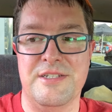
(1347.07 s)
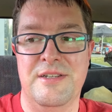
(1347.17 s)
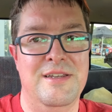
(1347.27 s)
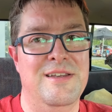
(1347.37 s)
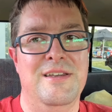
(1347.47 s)

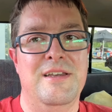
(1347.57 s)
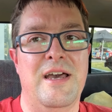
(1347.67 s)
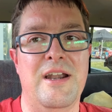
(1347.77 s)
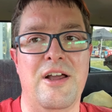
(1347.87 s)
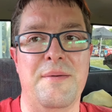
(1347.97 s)

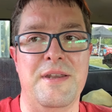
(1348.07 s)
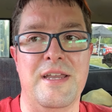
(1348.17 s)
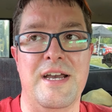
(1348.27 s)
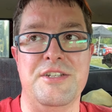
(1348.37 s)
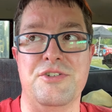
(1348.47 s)
I don't know how many
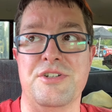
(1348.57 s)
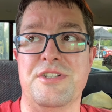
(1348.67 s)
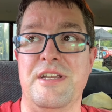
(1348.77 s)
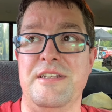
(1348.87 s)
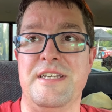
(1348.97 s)
guys are just
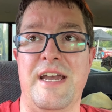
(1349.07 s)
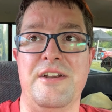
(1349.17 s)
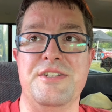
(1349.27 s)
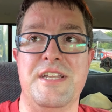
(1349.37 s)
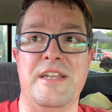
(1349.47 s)
getting
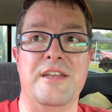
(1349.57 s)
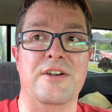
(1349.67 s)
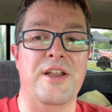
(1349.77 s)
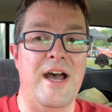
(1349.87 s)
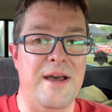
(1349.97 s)
tires set in
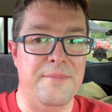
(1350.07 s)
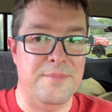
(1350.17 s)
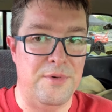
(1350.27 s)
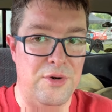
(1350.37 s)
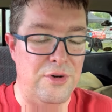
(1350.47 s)
or not,
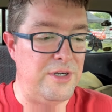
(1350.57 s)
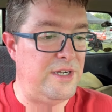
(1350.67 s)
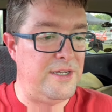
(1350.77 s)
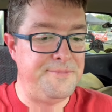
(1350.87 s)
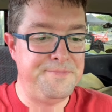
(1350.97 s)
or
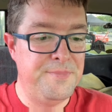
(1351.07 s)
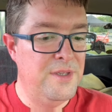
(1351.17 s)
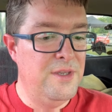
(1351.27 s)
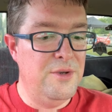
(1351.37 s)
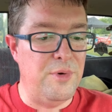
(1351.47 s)

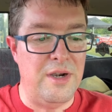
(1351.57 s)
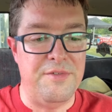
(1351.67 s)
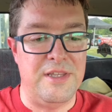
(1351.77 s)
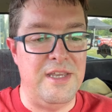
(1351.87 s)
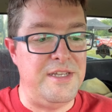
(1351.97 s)
whatever
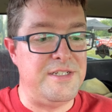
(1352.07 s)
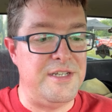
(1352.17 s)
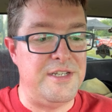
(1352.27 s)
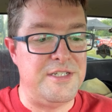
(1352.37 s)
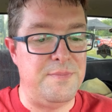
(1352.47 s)
the case
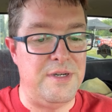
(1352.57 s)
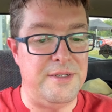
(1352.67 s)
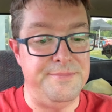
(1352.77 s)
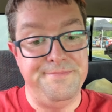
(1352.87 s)
is, but